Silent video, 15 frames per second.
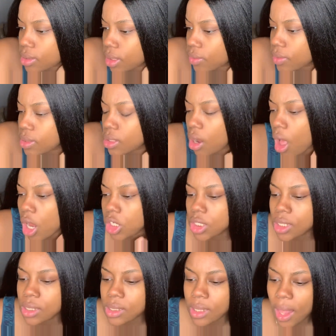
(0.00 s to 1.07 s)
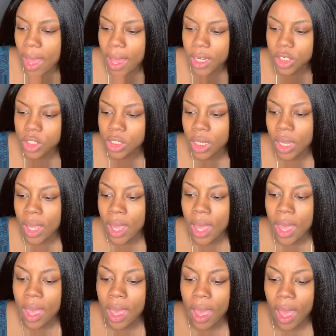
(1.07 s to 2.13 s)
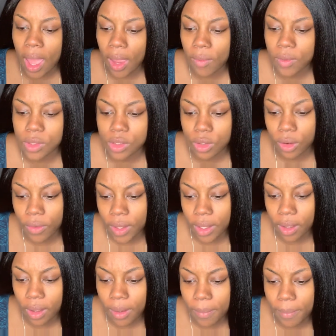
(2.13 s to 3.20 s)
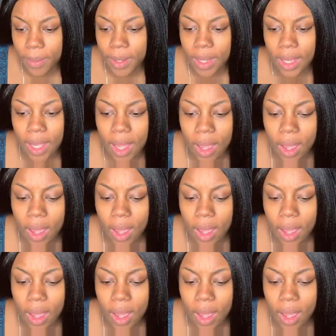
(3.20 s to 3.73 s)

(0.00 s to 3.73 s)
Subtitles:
It was nauseous / I was throwing up, but